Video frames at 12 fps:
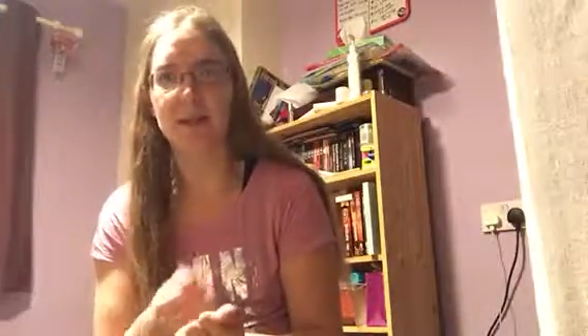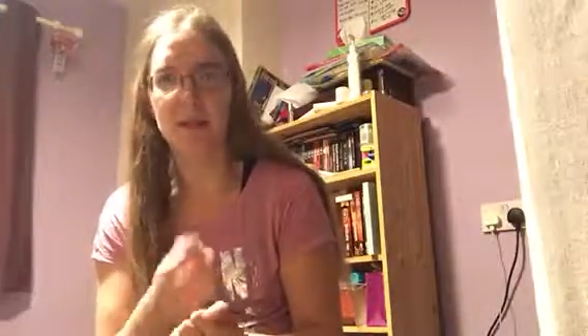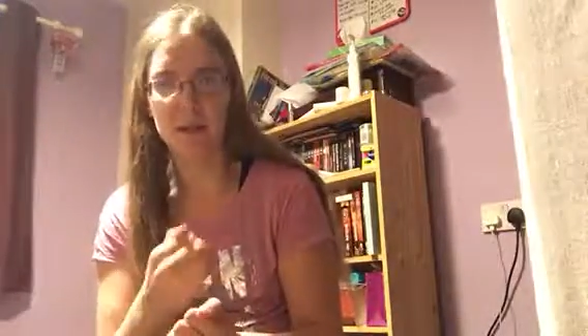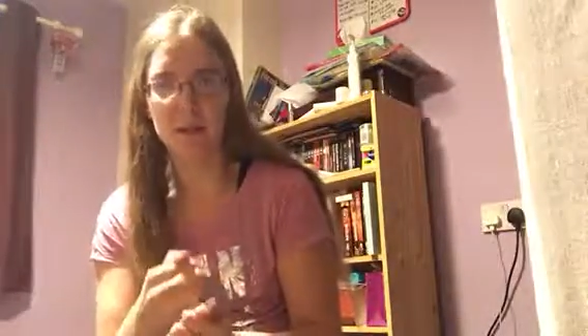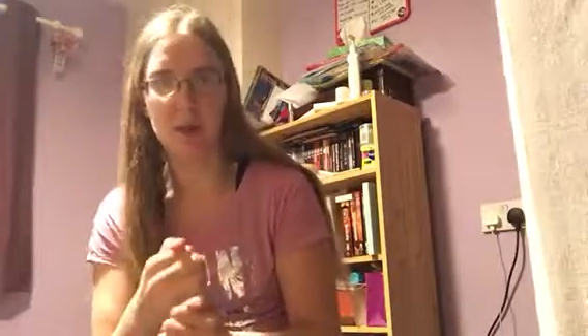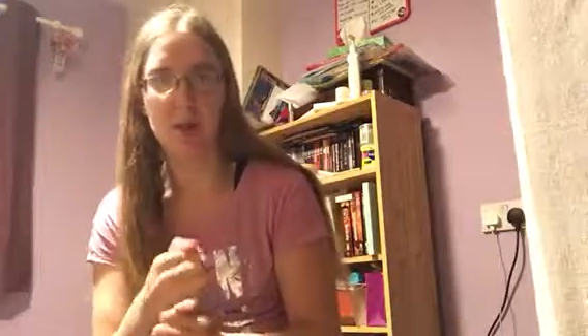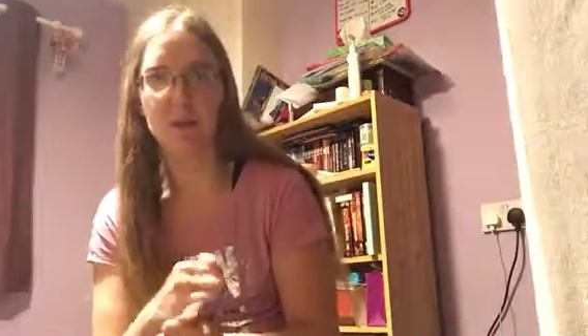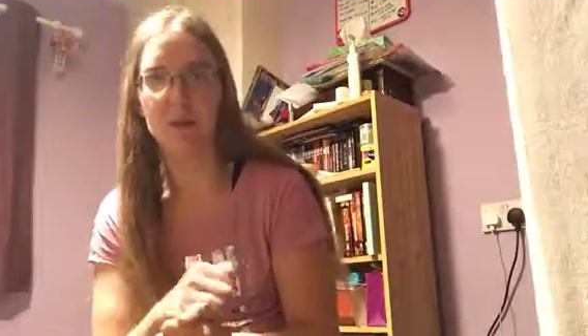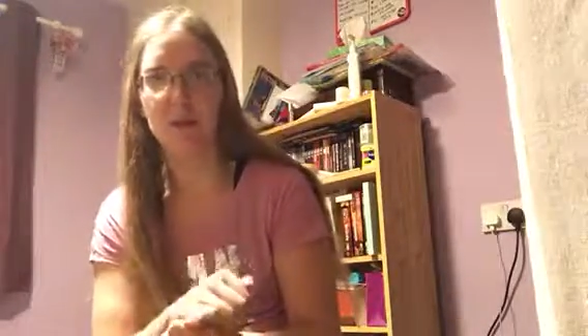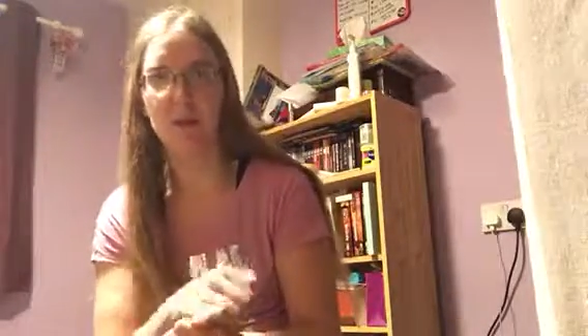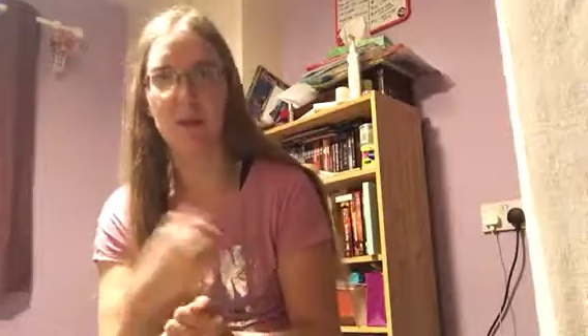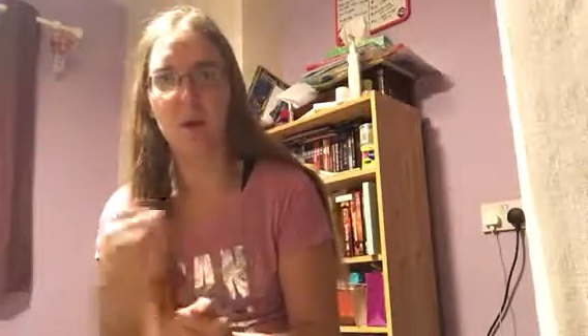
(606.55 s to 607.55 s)
in the
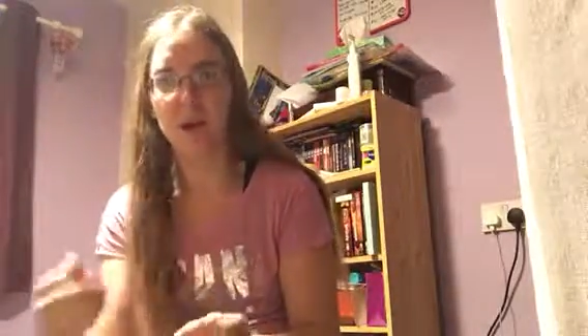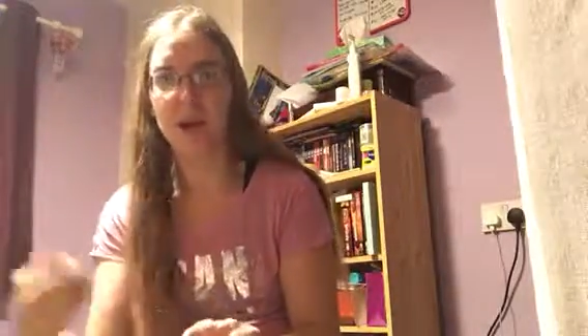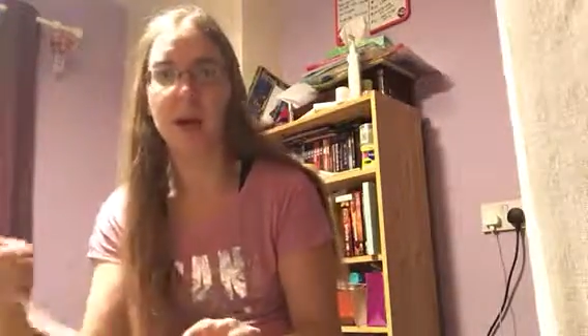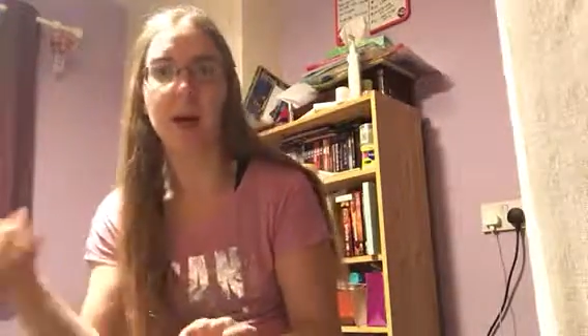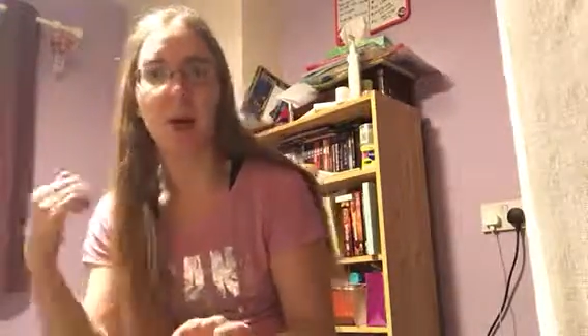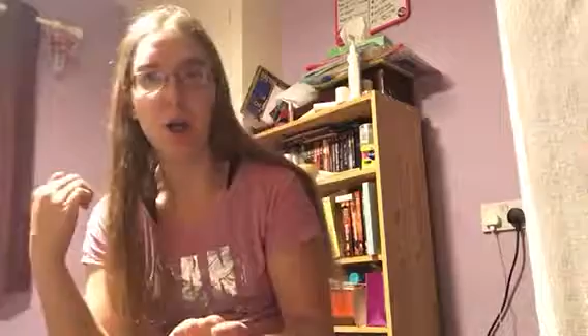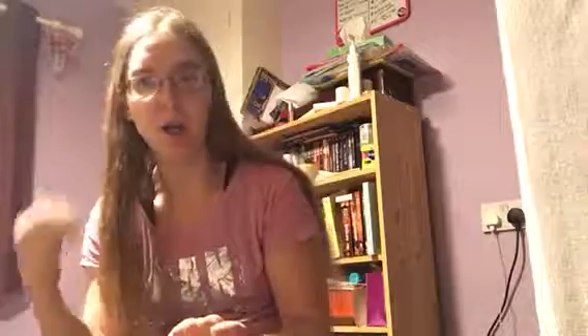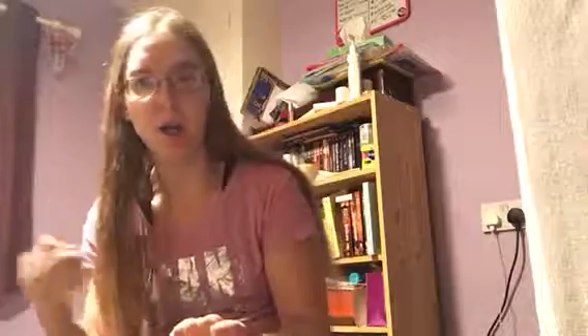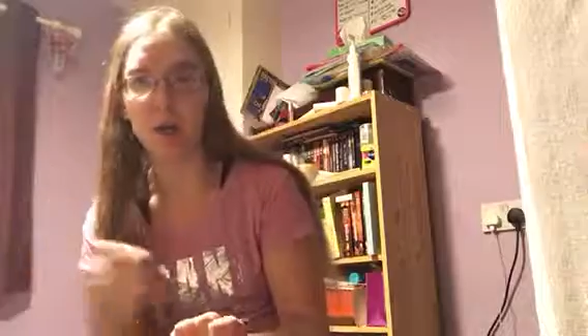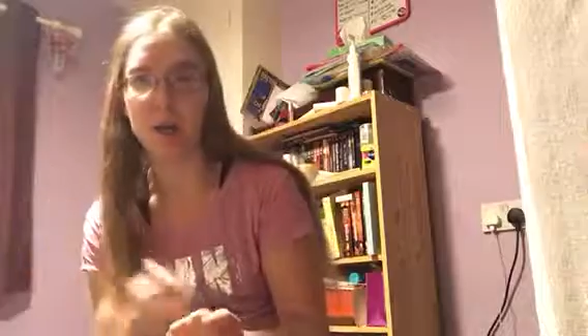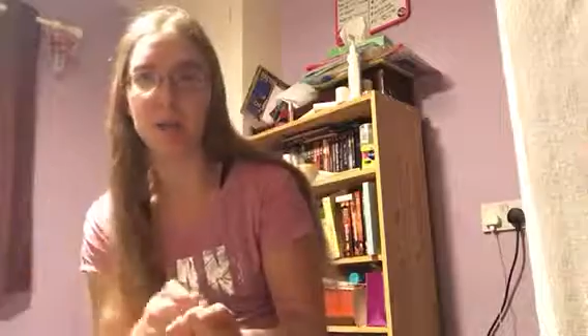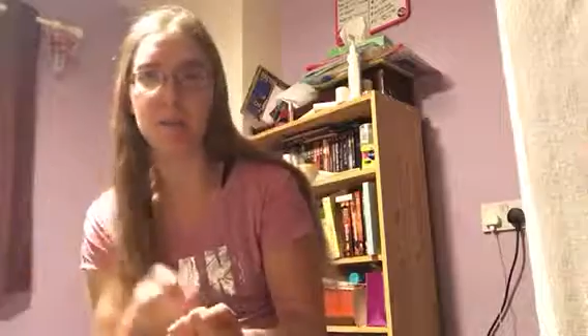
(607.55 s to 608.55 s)
moment when they are
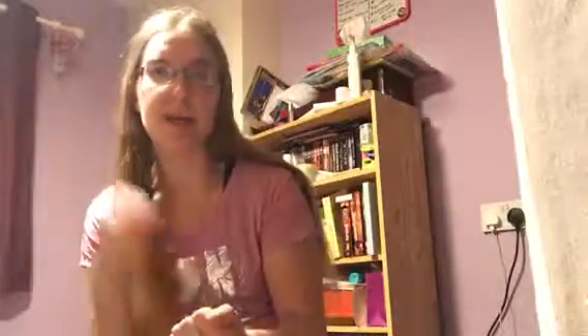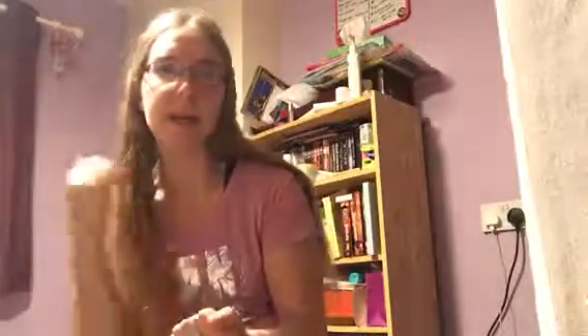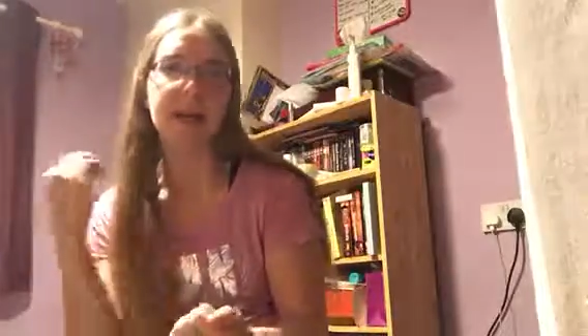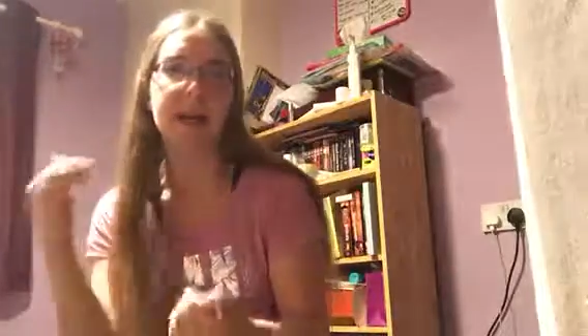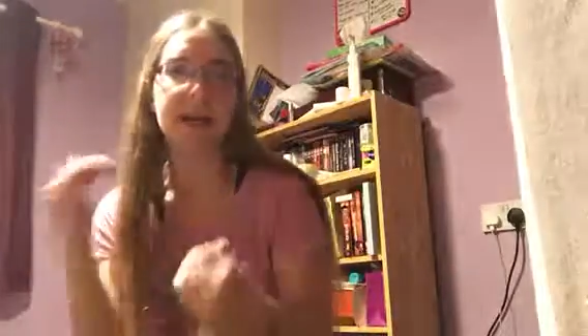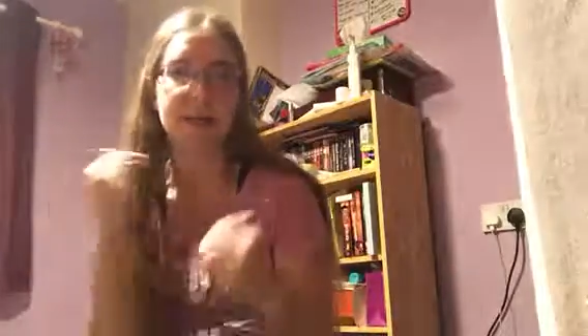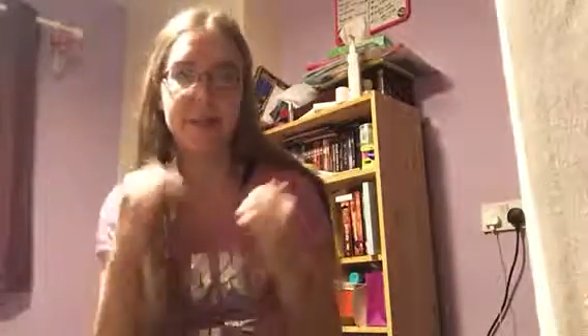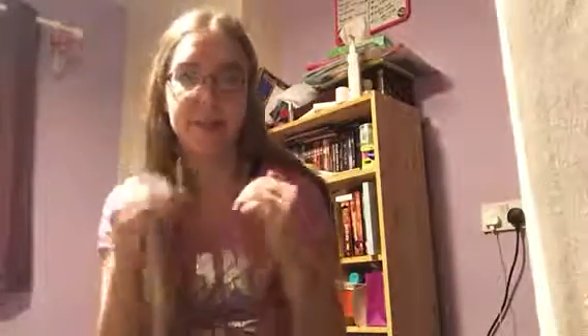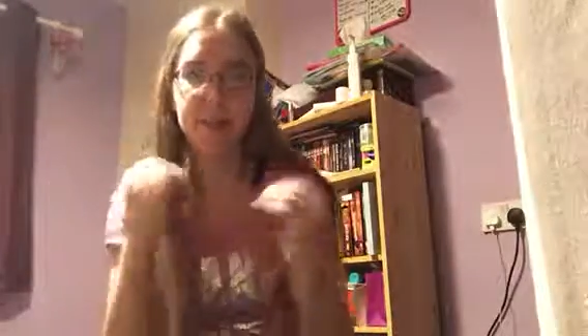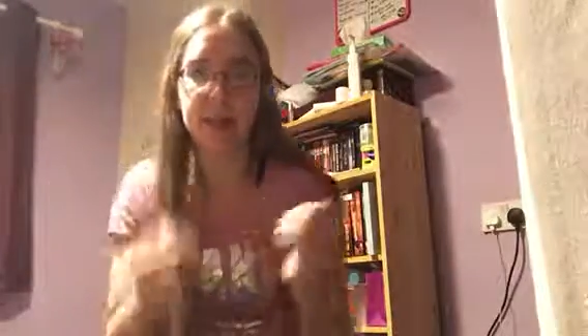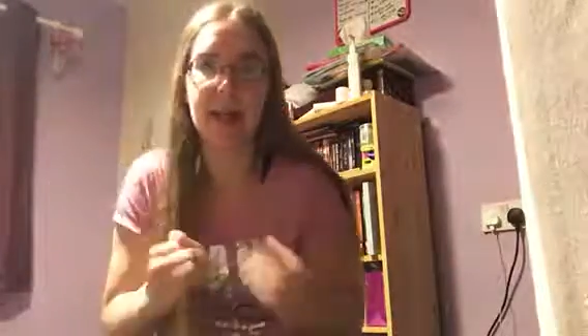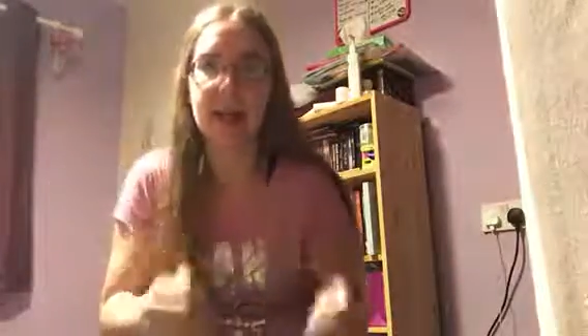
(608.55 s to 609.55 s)
overwhelmed and they are
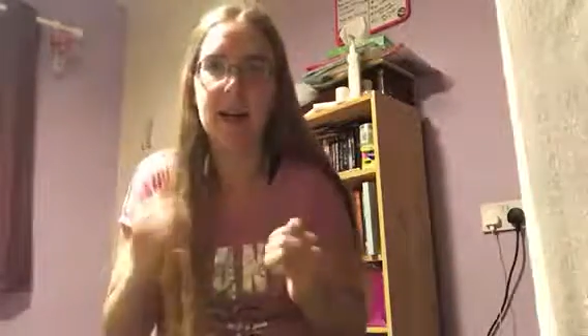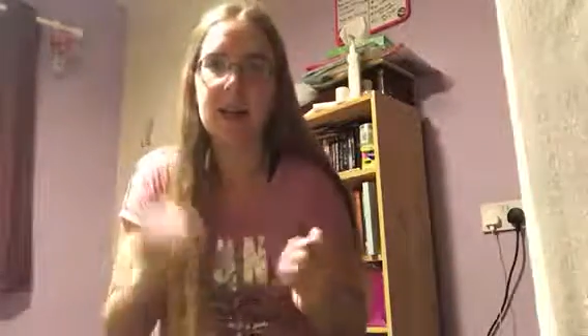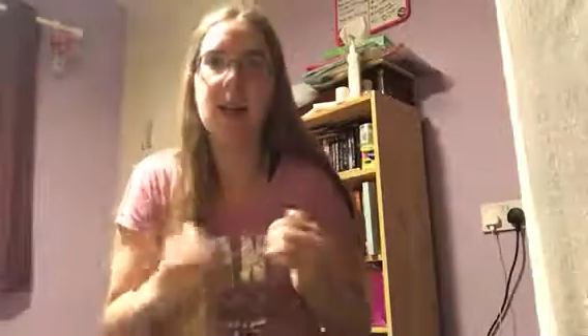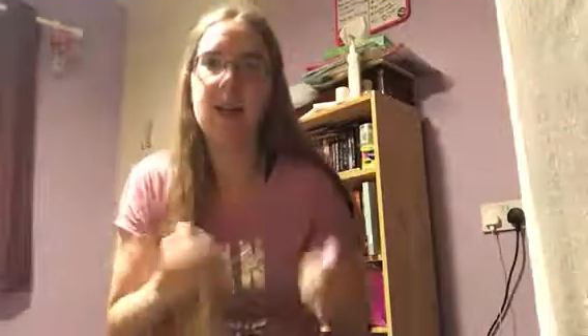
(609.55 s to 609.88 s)
stimming